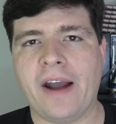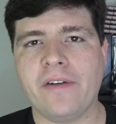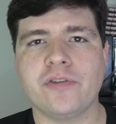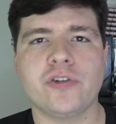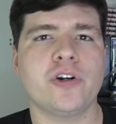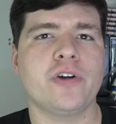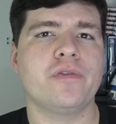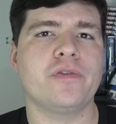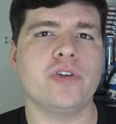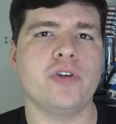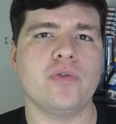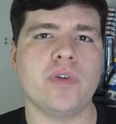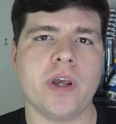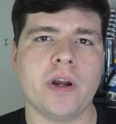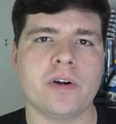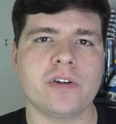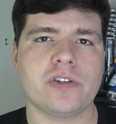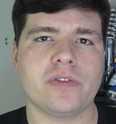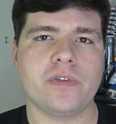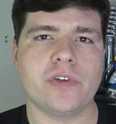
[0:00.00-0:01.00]
After a few
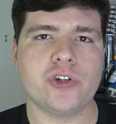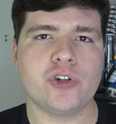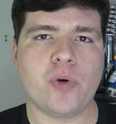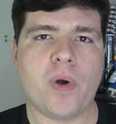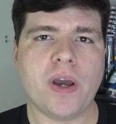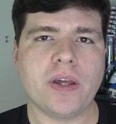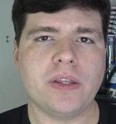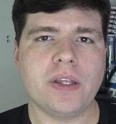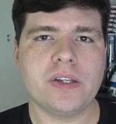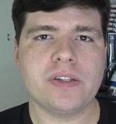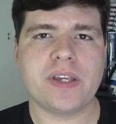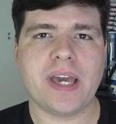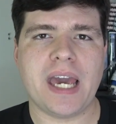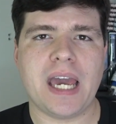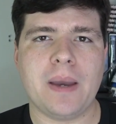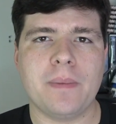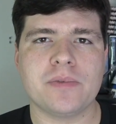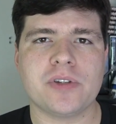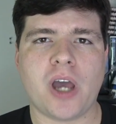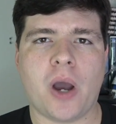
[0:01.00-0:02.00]
years of enjoying these
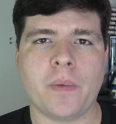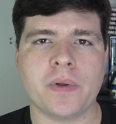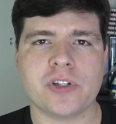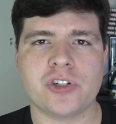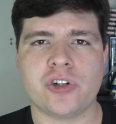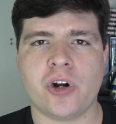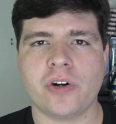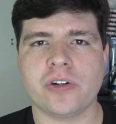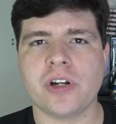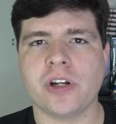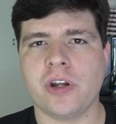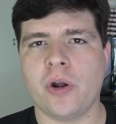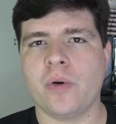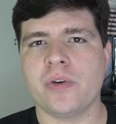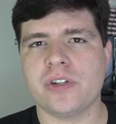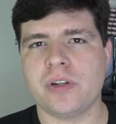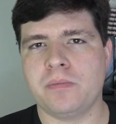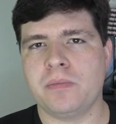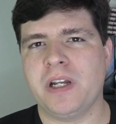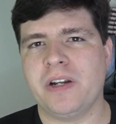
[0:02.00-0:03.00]
games, I would start to
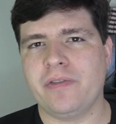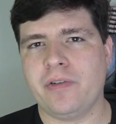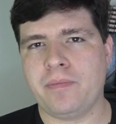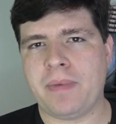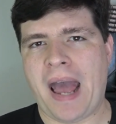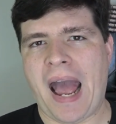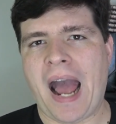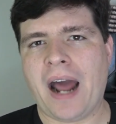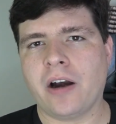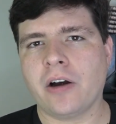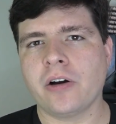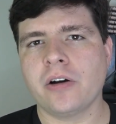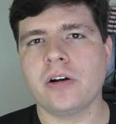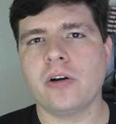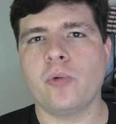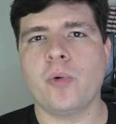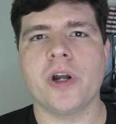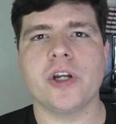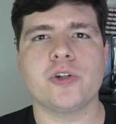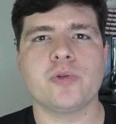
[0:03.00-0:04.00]
notice a bit of a
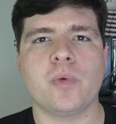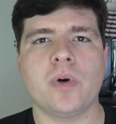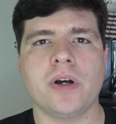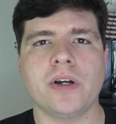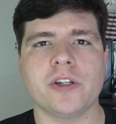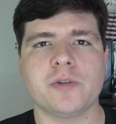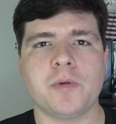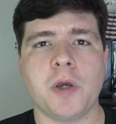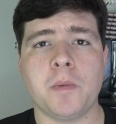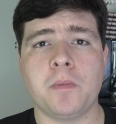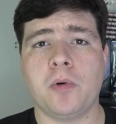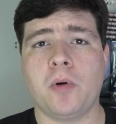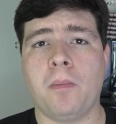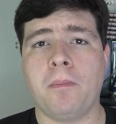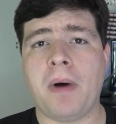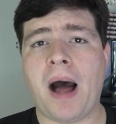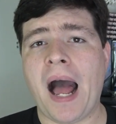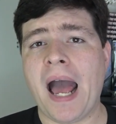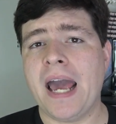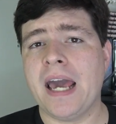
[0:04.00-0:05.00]
pattern, which was people
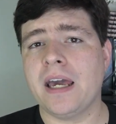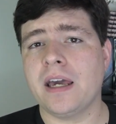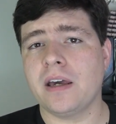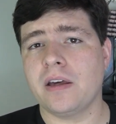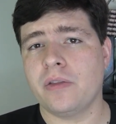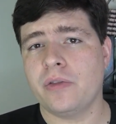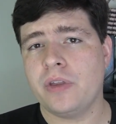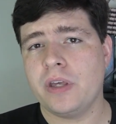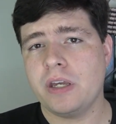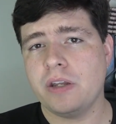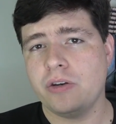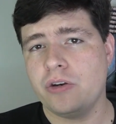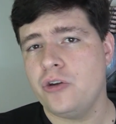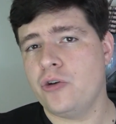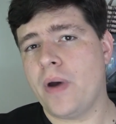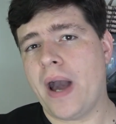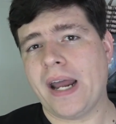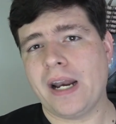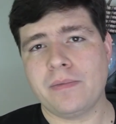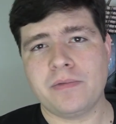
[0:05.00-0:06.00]
buying the
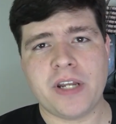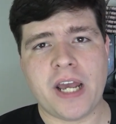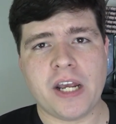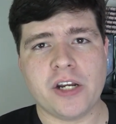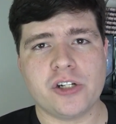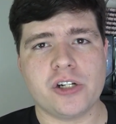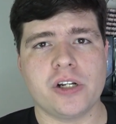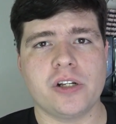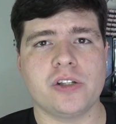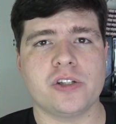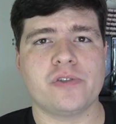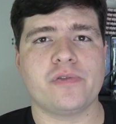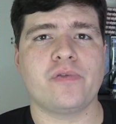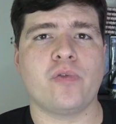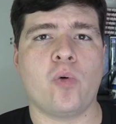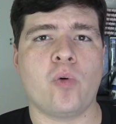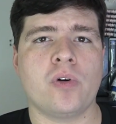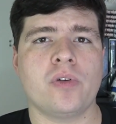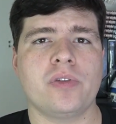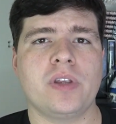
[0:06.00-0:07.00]
new adaptations
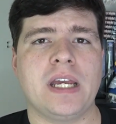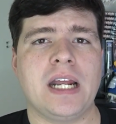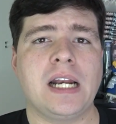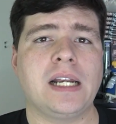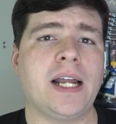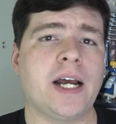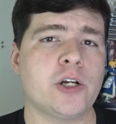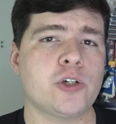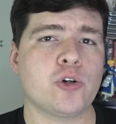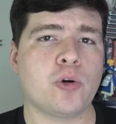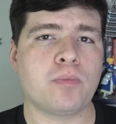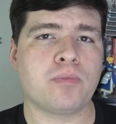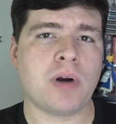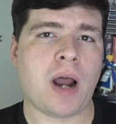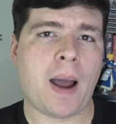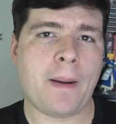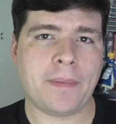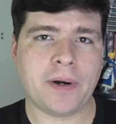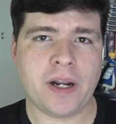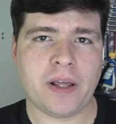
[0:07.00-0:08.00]
for the intellectual
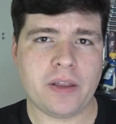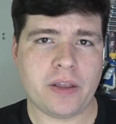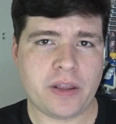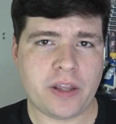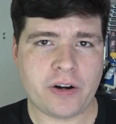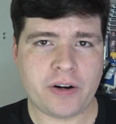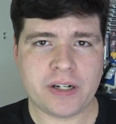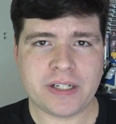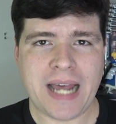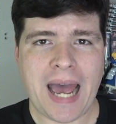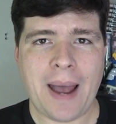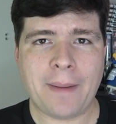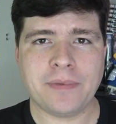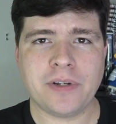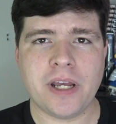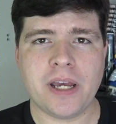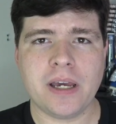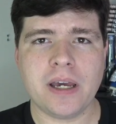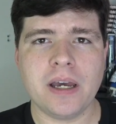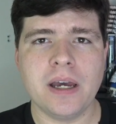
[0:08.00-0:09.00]
property that they're
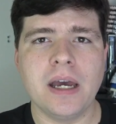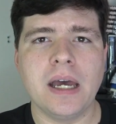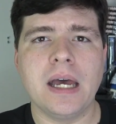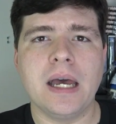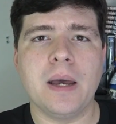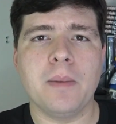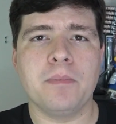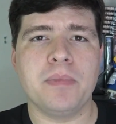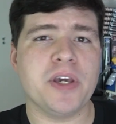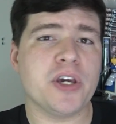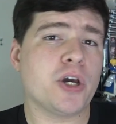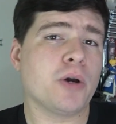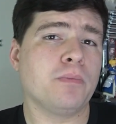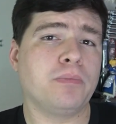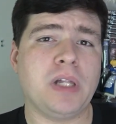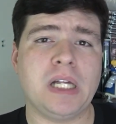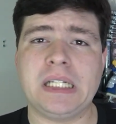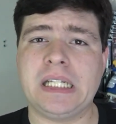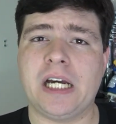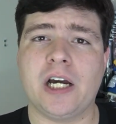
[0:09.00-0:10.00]
adapting, be
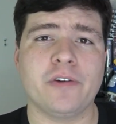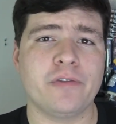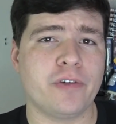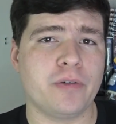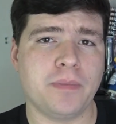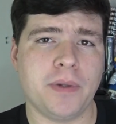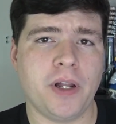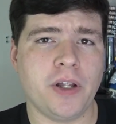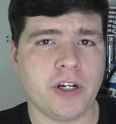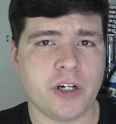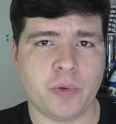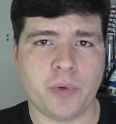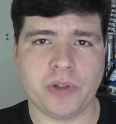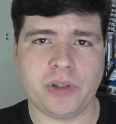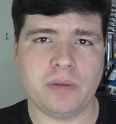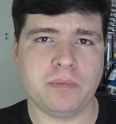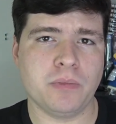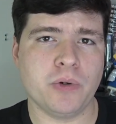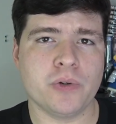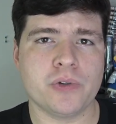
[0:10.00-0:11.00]
completely unfamiliar
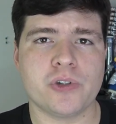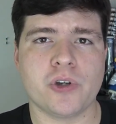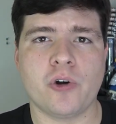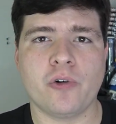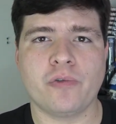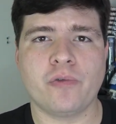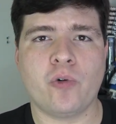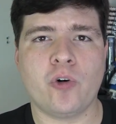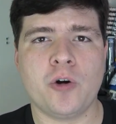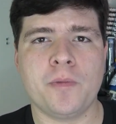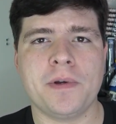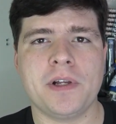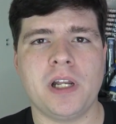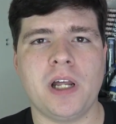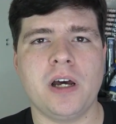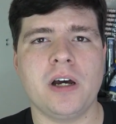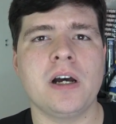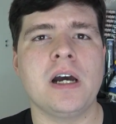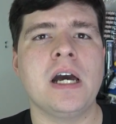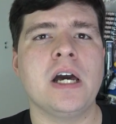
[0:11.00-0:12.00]
with the Musou
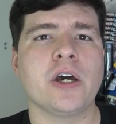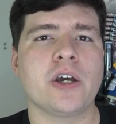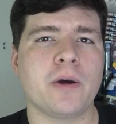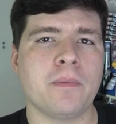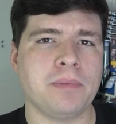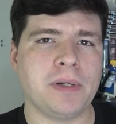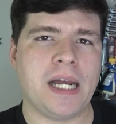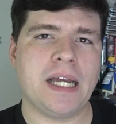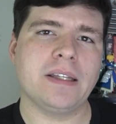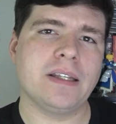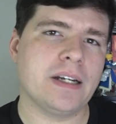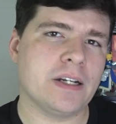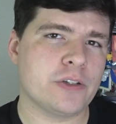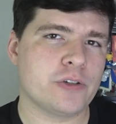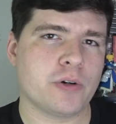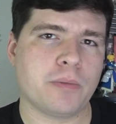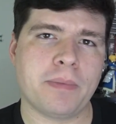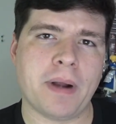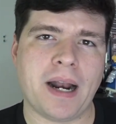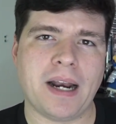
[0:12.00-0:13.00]
formula, complain that
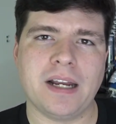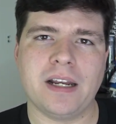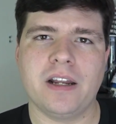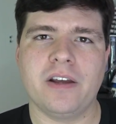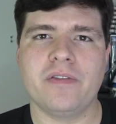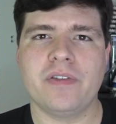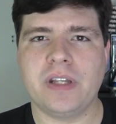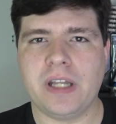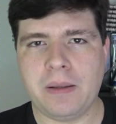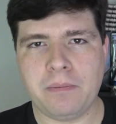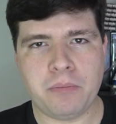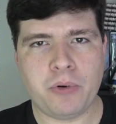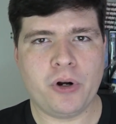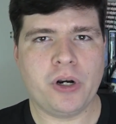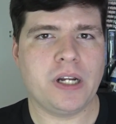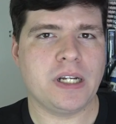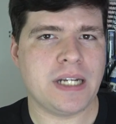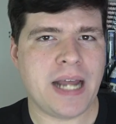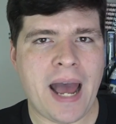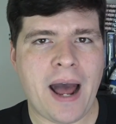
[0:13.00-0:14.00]
it's repetitive, and then
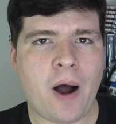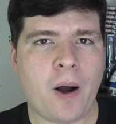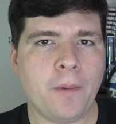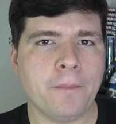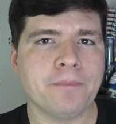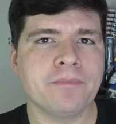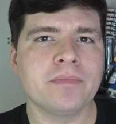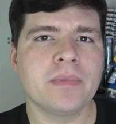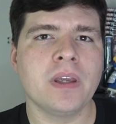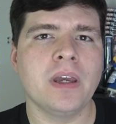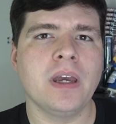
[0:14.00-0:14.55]
put it down.